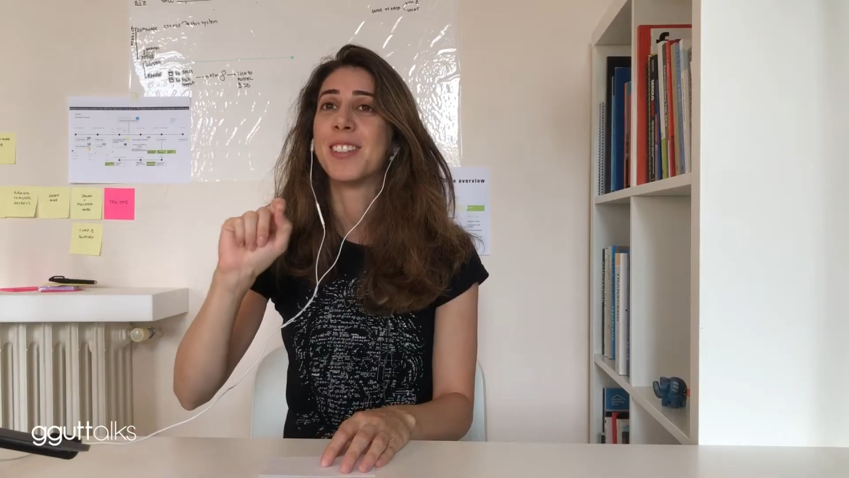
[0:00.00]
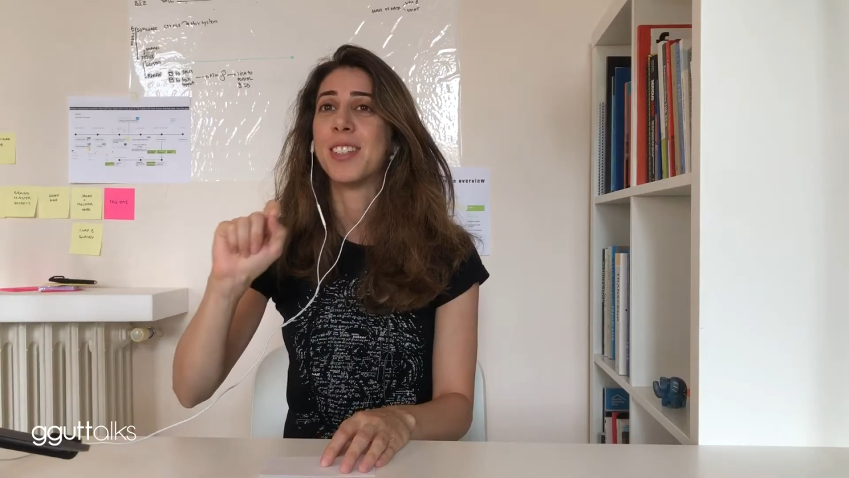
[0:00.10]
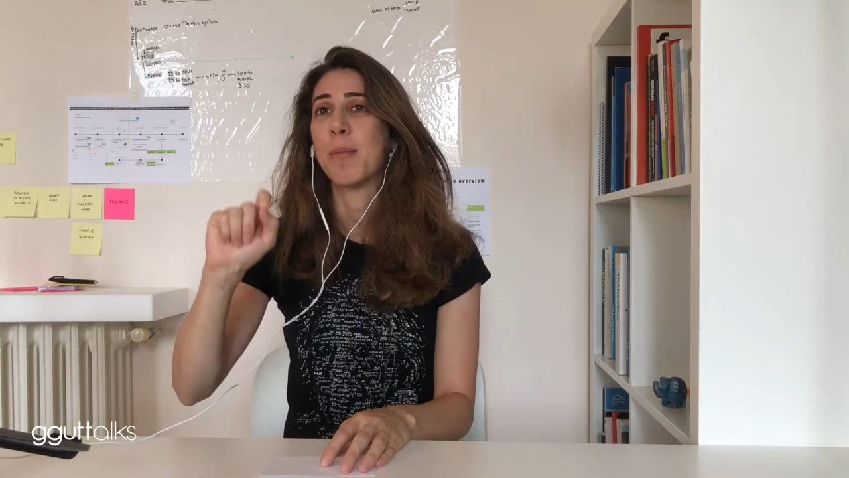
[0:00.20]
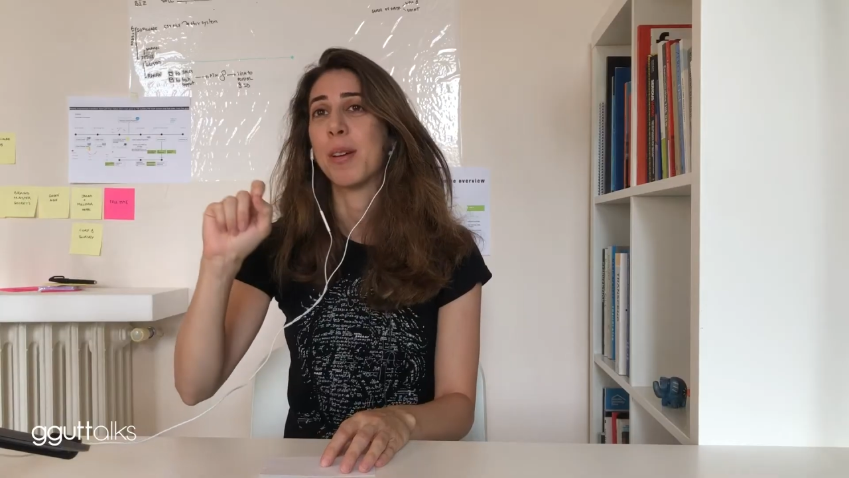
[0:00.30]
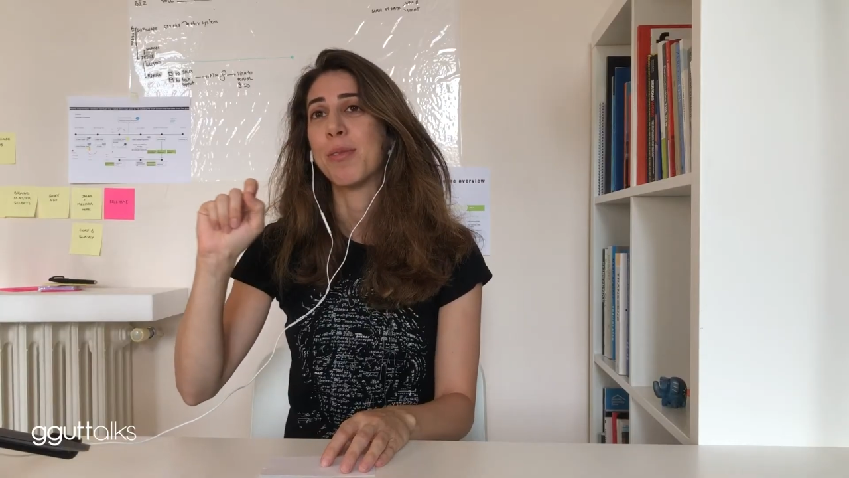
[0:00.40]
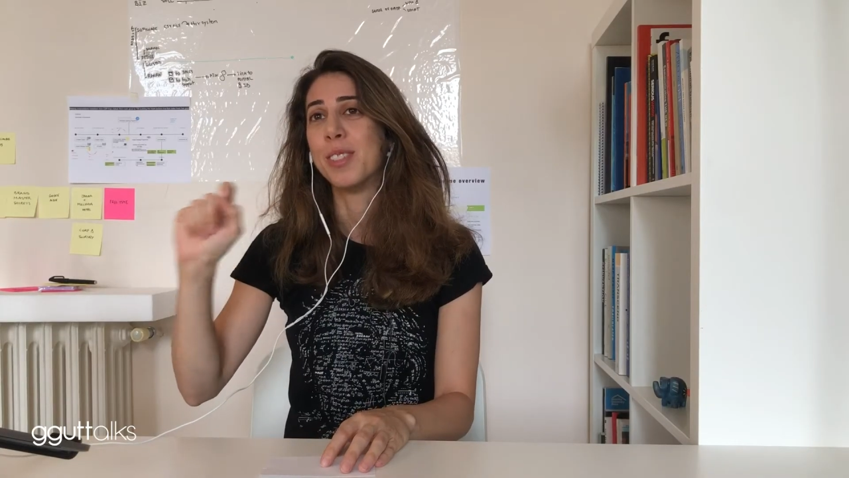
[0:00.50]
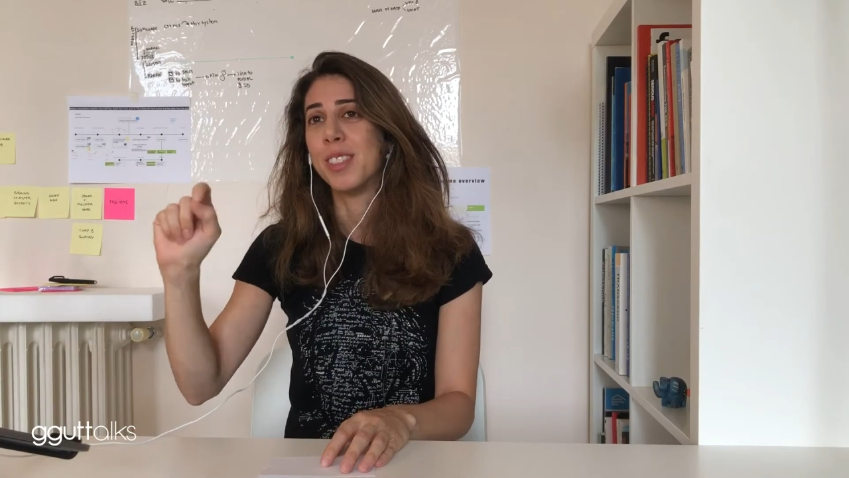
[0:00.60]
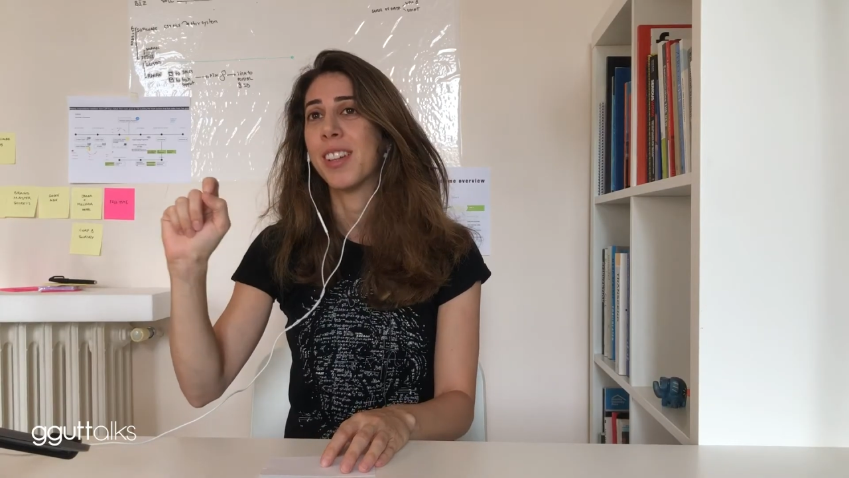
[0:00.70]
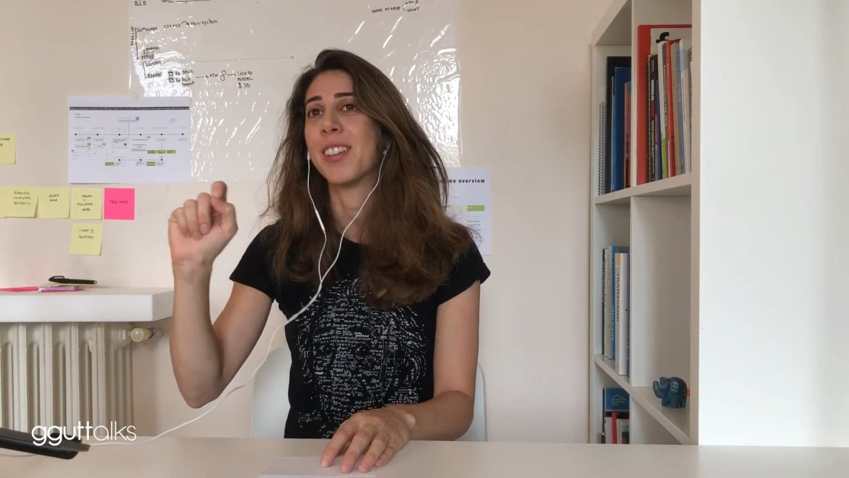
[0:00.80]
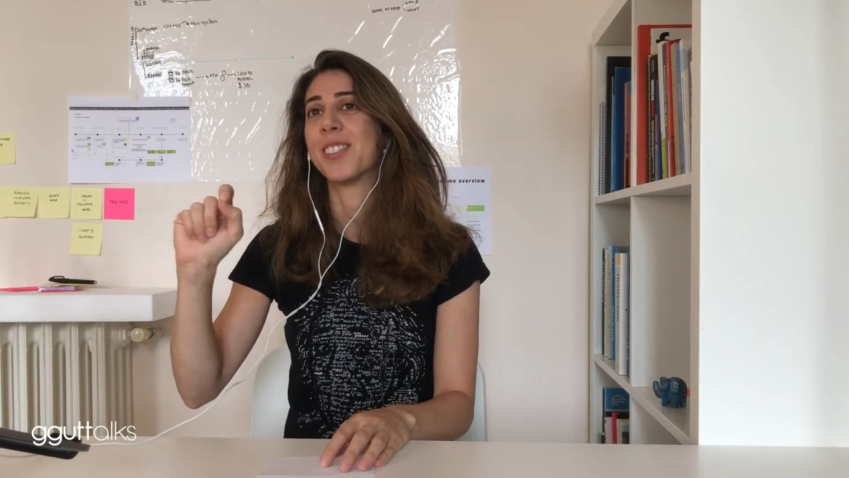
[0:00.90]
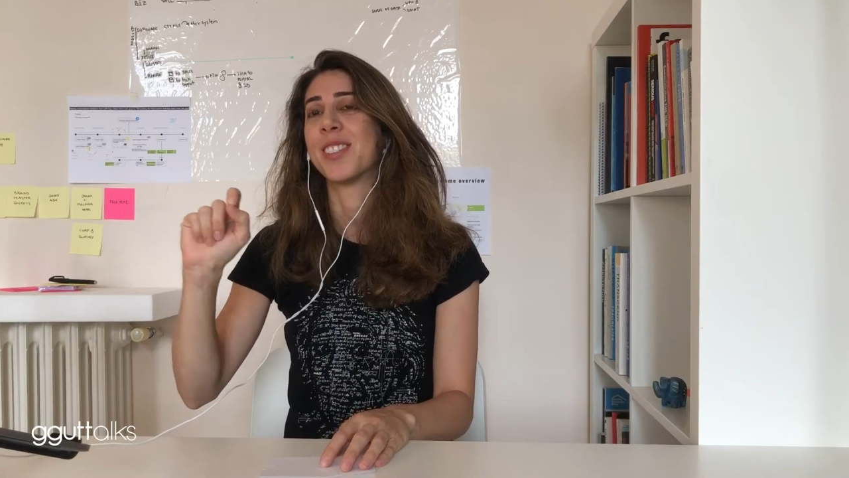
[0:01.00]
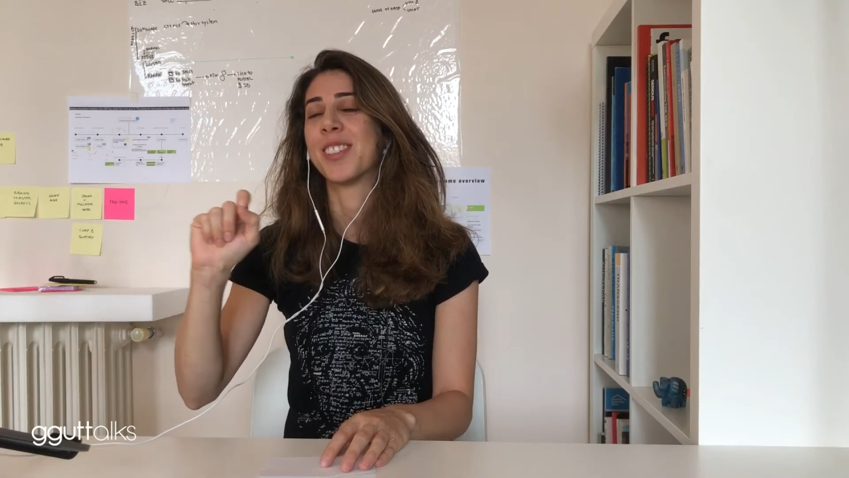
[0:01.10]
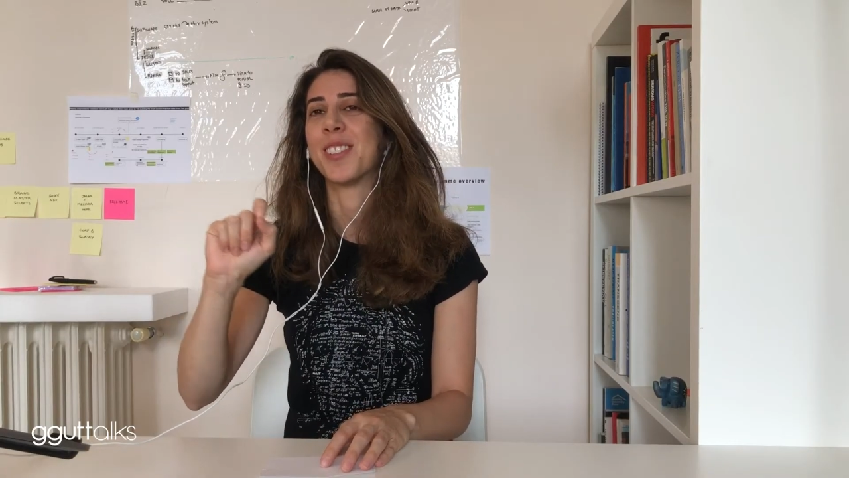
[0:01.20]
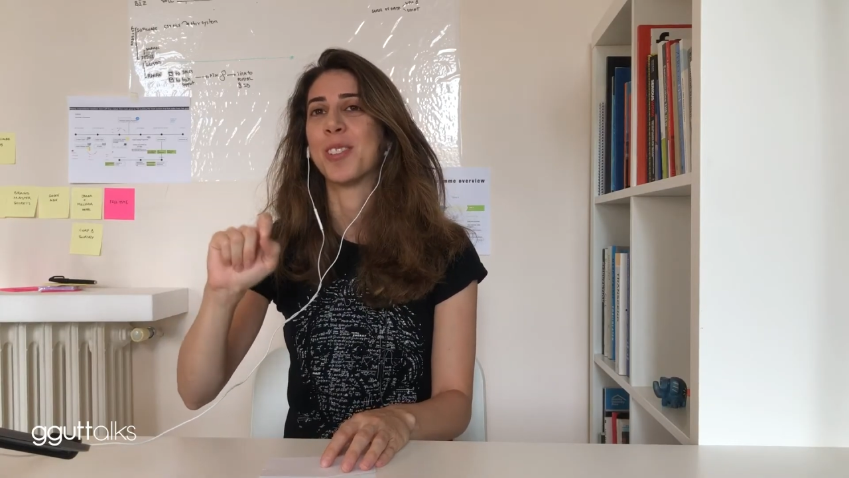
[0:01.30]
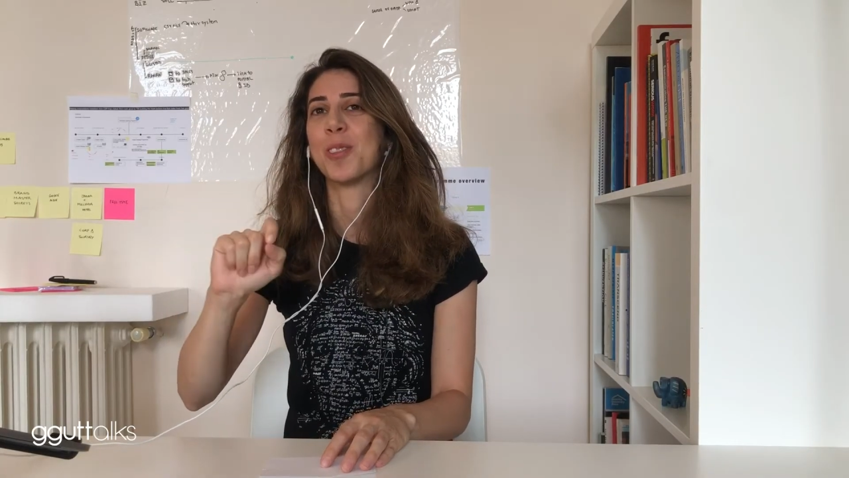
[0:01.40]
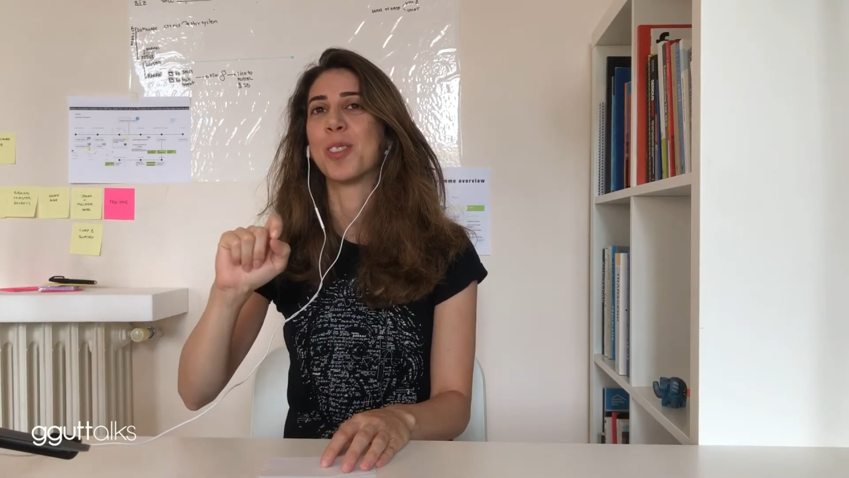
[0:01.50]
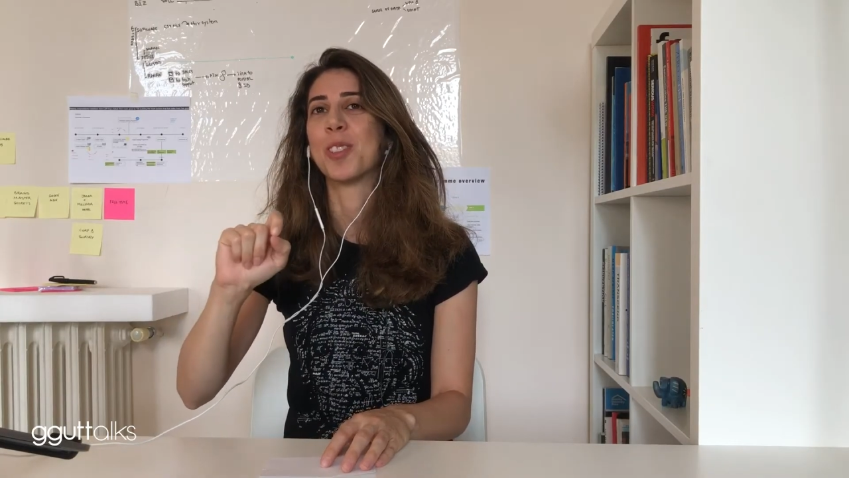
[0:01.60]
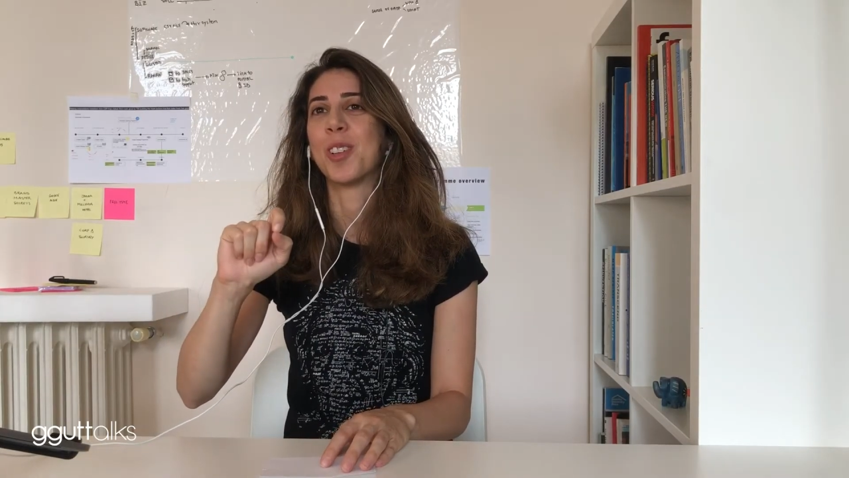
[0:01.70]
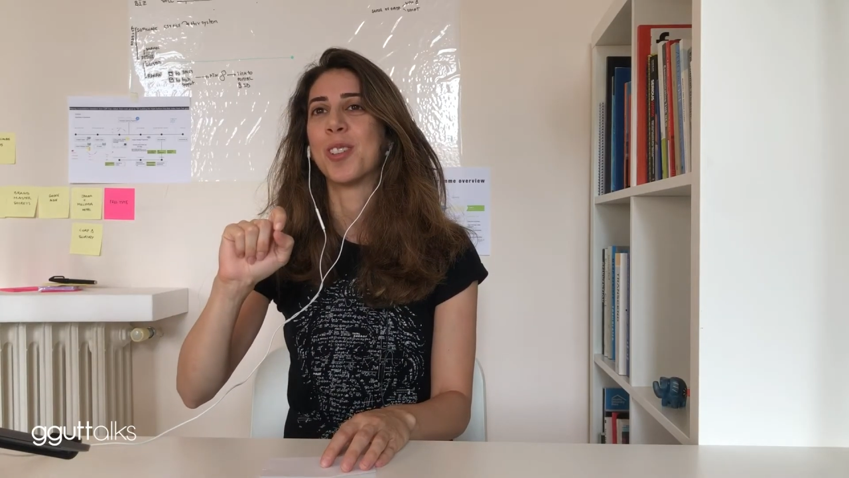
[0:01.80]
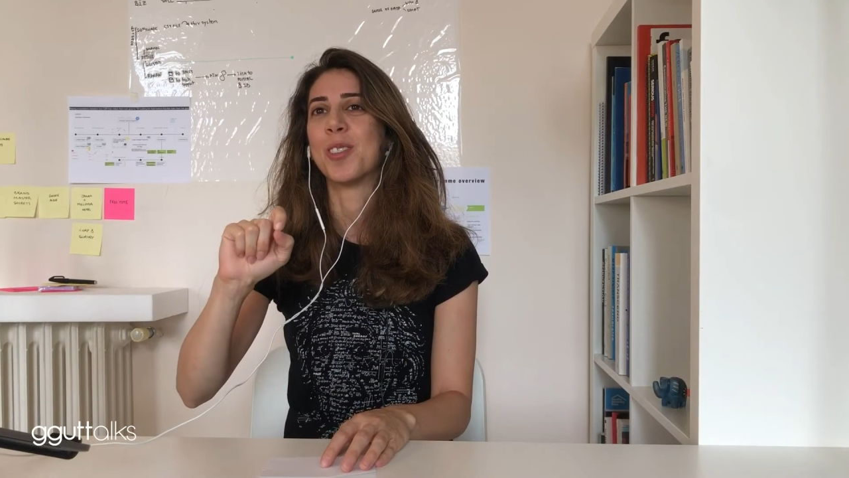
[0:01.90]
CMF designers are
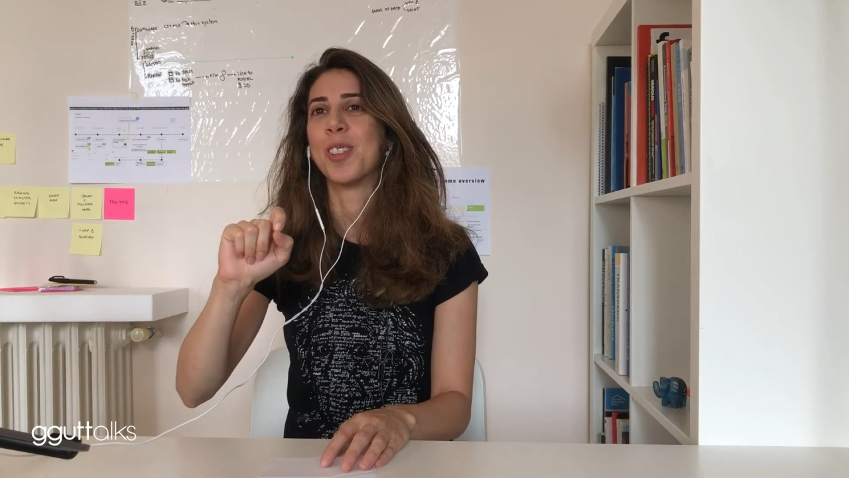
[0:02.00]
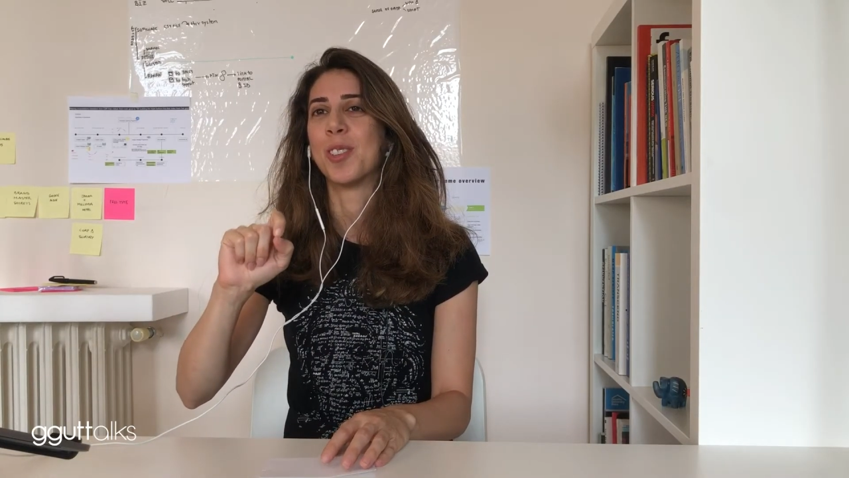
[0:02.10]
also,